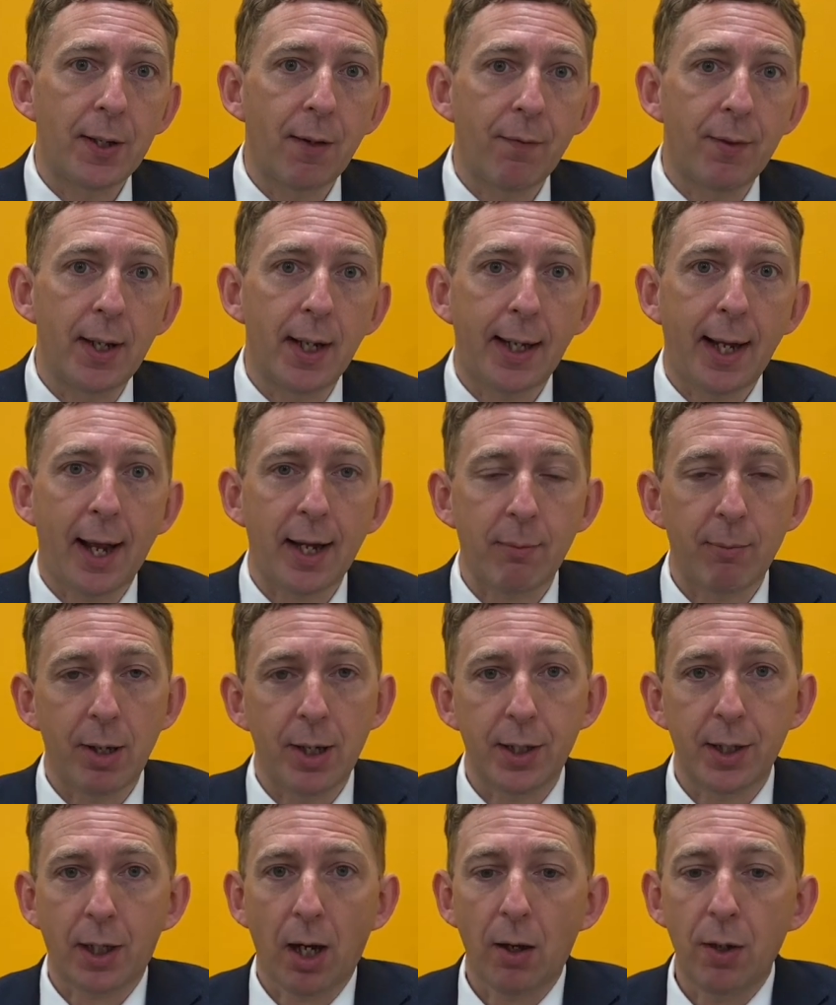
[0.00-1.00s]
of the academy
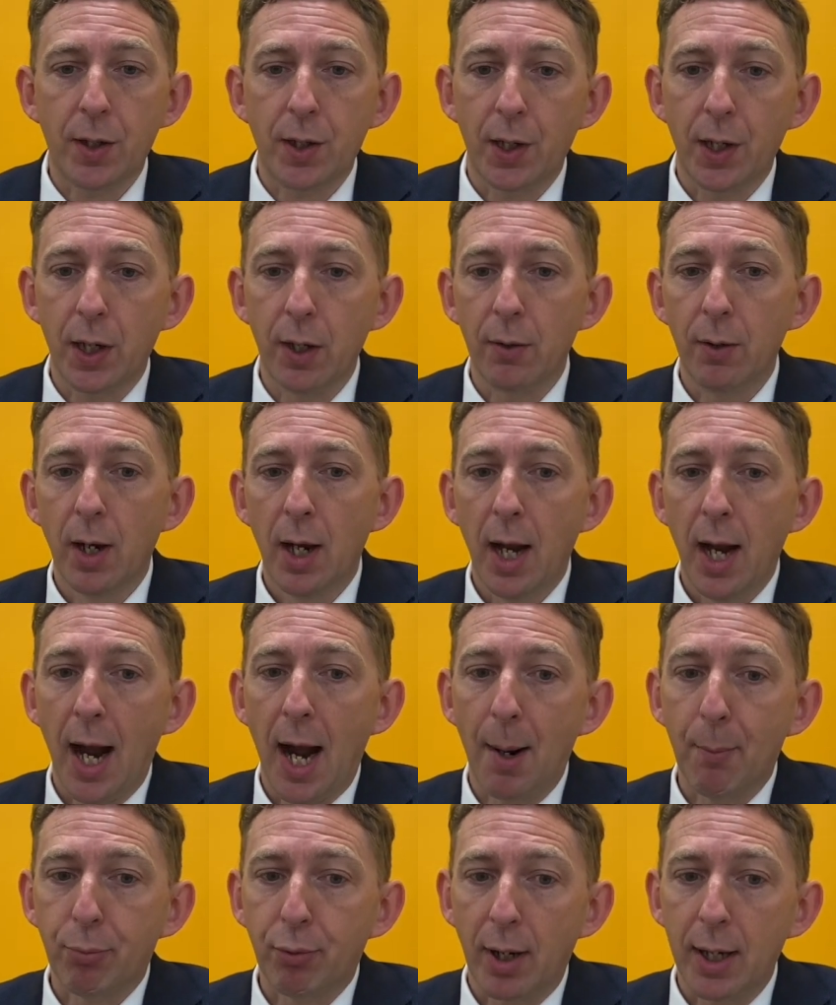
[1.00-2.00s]
to go to
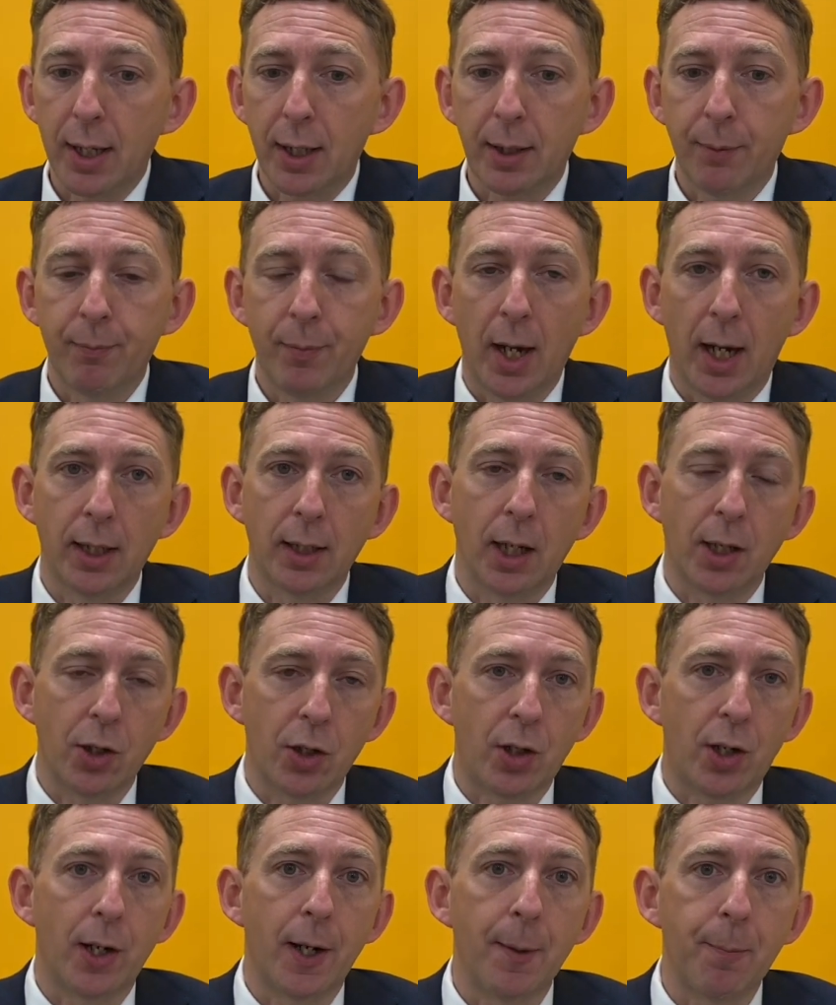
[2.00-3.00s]
at break and
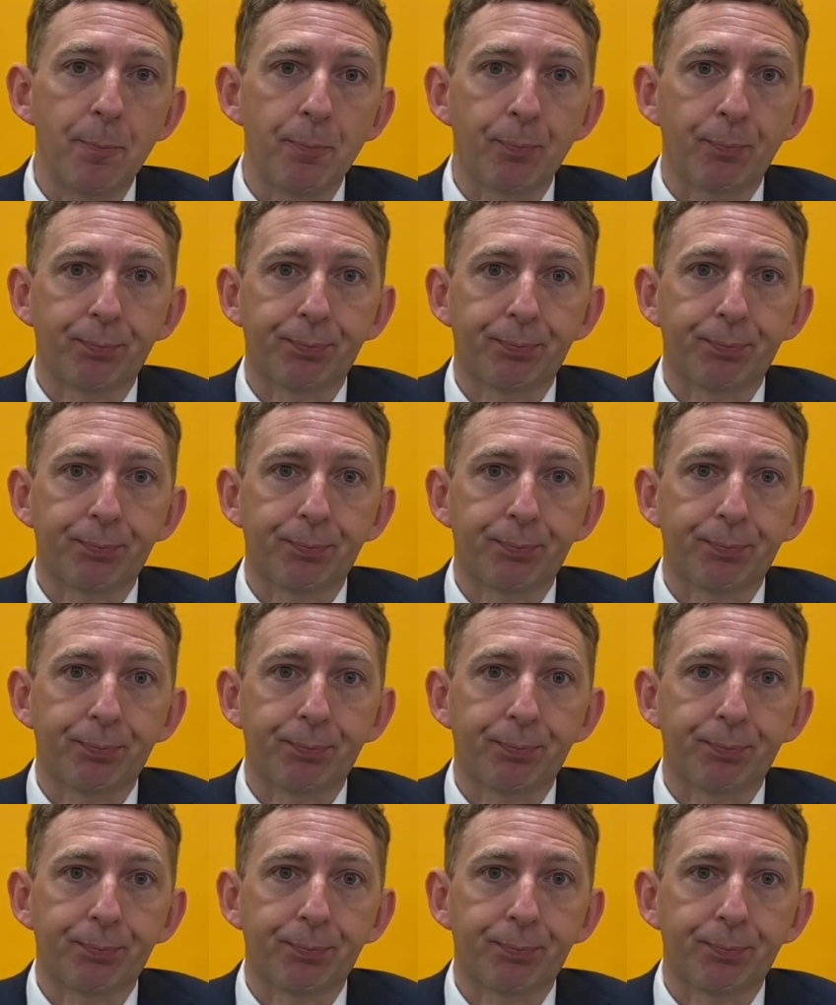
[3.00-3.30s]
lunchtime.